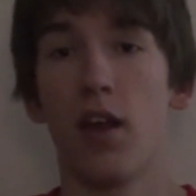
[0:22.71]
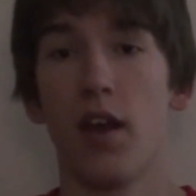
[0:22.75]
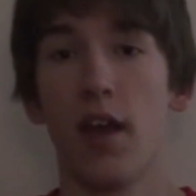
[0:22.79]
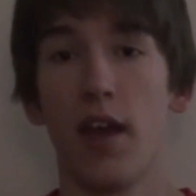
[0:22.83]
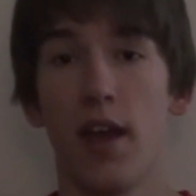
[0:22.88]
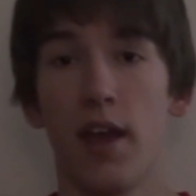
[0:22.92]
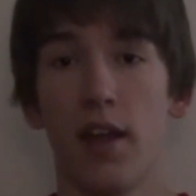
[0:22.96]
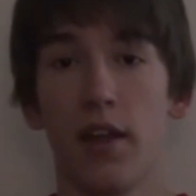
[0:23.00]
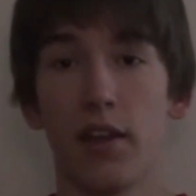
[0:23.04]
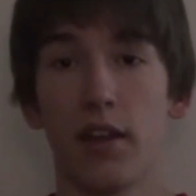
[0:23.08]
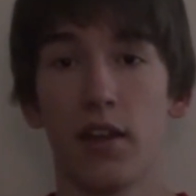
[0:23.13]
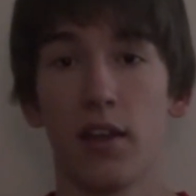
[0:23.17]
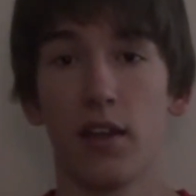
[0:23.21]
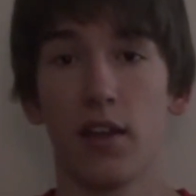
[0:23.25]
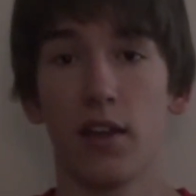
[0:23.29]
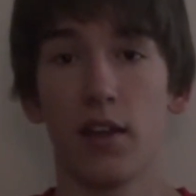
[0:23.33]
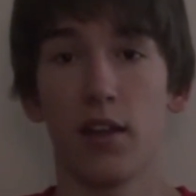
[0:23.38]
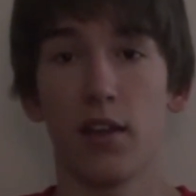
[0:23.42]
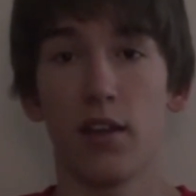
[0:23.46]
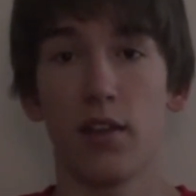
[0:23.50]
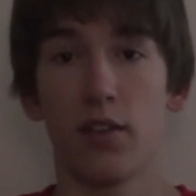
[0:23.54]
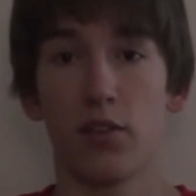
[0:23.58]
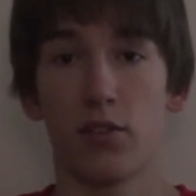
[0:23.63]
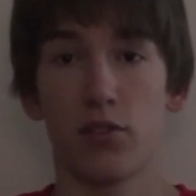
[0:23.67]
and
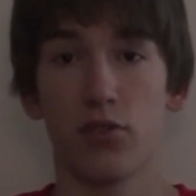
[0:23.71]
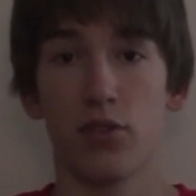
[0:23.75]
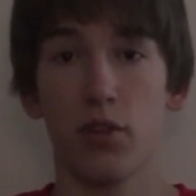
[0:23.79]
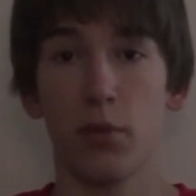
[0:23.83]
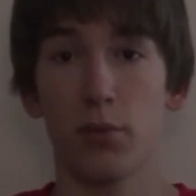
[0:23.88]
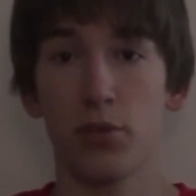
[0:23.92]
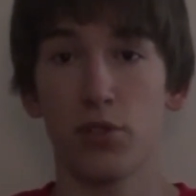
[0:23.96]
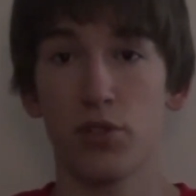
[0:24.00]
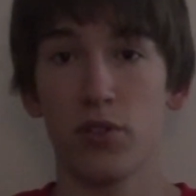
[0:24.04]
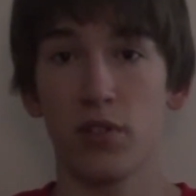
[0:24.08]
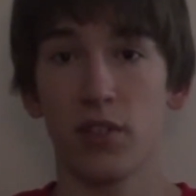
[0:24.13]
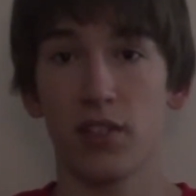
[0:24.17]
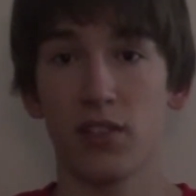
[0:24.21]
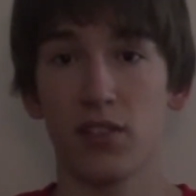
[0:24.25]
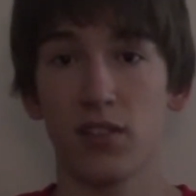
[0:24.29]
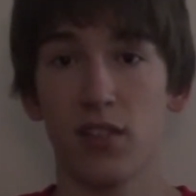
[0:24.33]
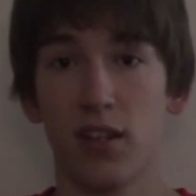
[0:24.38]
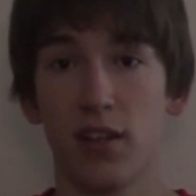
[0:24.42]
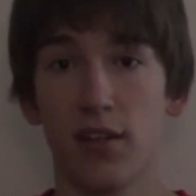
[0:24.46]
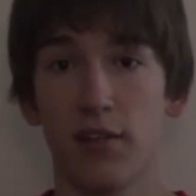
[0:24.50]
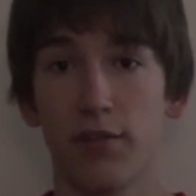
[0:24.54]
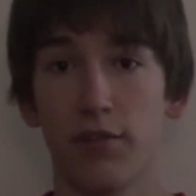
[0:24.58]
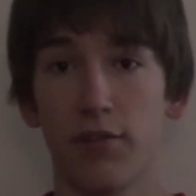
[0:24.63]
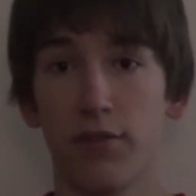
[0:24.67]
uh, there's troubleshooting
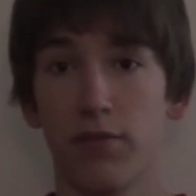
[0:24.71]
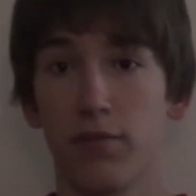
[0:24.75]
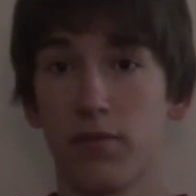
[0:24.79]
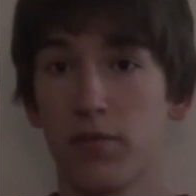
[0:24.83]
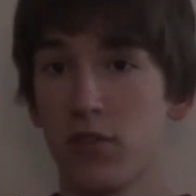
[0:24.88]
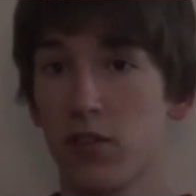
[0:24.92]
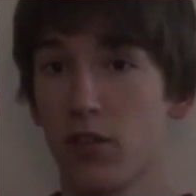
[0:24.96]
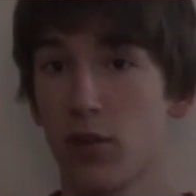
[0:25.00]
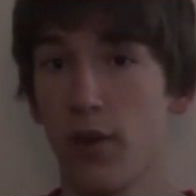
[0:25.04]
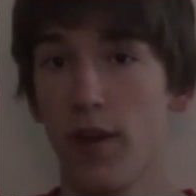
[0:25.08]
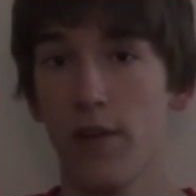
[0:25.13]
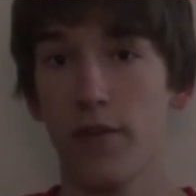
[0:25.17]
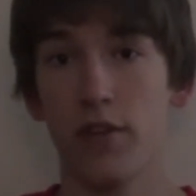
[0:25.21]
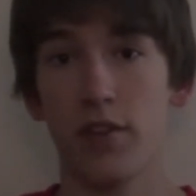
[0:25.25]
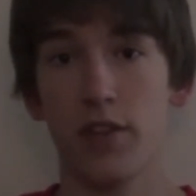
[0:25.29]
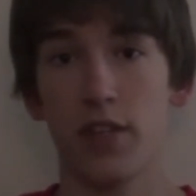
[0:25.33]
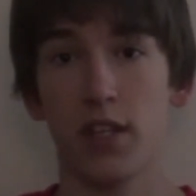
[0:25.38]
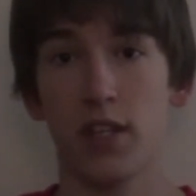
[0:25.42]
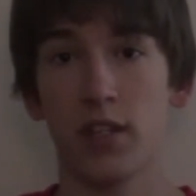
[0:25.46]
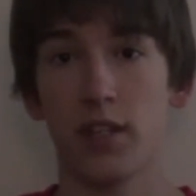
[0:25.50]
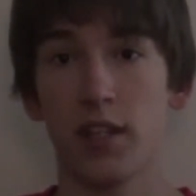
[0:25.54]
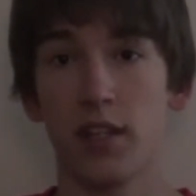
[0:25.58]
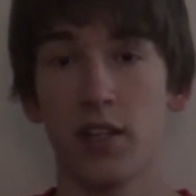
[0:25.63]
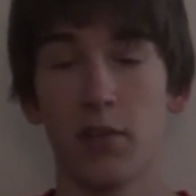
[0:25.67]
stuff, so
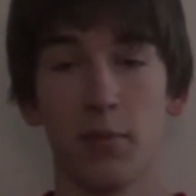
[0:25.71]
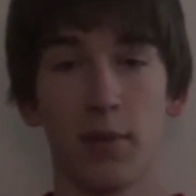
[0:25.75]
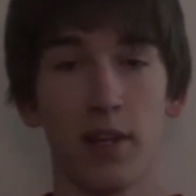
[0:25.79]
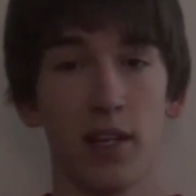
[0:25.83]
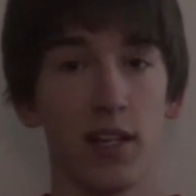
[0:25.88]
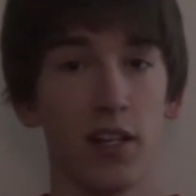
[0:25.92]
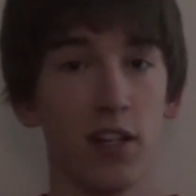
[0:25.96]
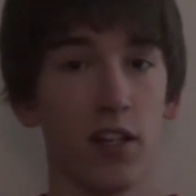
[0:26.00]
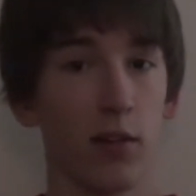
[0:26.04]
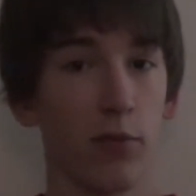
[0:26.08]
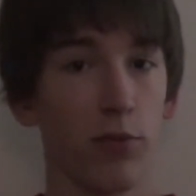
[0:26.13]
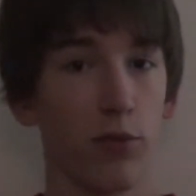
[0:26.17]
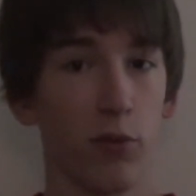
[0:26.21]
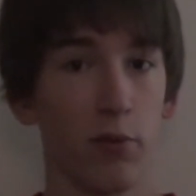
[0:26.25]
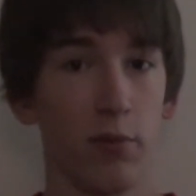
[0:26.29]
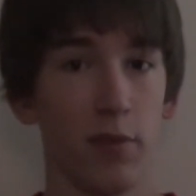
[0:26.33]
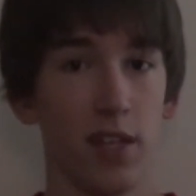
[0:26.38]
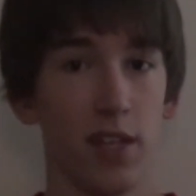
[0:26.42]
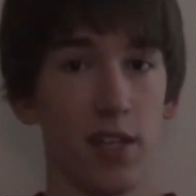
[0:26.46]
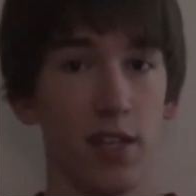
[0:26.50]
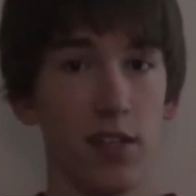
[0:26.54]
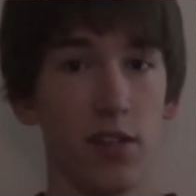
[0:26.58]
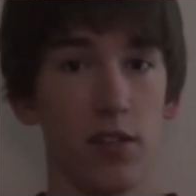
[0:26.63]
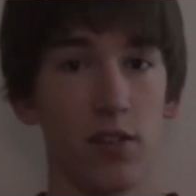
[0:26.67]
everything that you might need help from
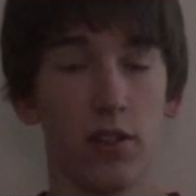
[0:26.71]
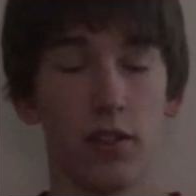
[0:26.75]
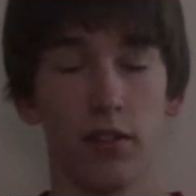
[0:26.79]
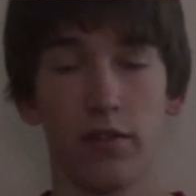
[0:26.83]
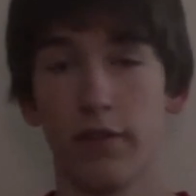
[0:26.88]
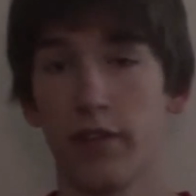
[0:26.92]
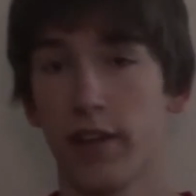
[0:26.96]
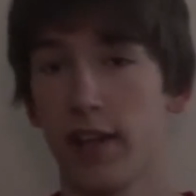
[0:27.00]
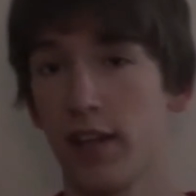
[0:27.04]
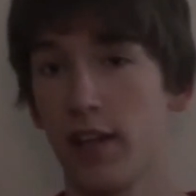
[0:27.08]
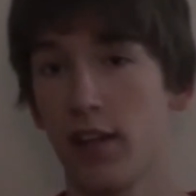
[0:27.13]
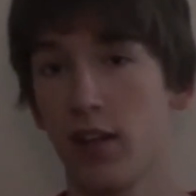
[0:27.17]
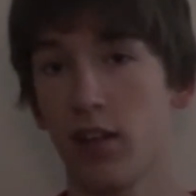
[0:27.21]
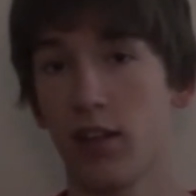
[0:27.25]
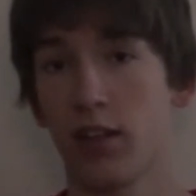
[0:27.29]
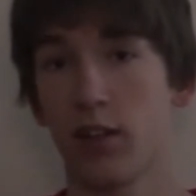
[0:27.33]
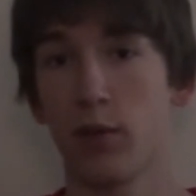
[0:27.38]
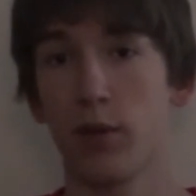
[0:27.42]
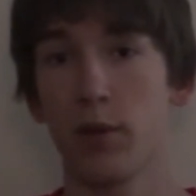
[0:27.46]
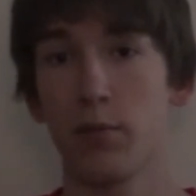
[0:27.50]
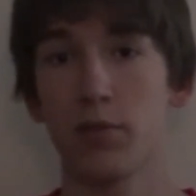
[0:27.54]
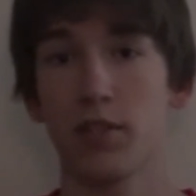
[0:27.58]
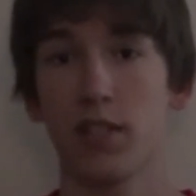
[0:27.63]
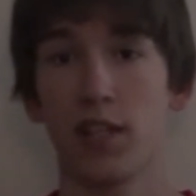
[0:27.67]
me, you can find it on the
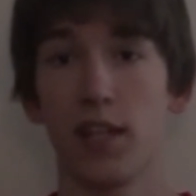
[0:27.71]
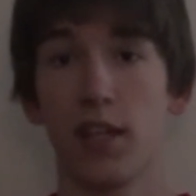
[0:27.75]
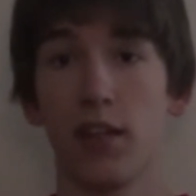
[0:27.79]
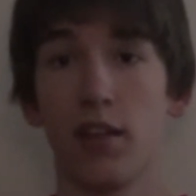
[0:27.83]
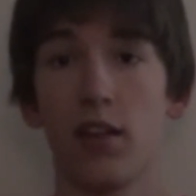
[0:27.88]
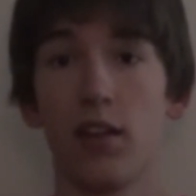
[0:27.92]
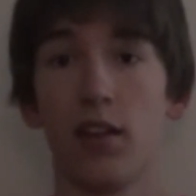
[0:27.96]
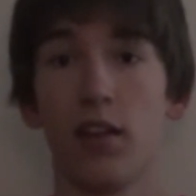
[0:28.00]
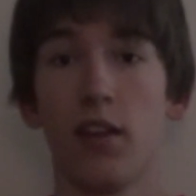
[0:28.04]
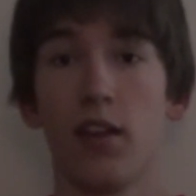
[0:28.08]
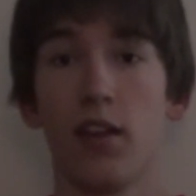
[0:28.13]
website.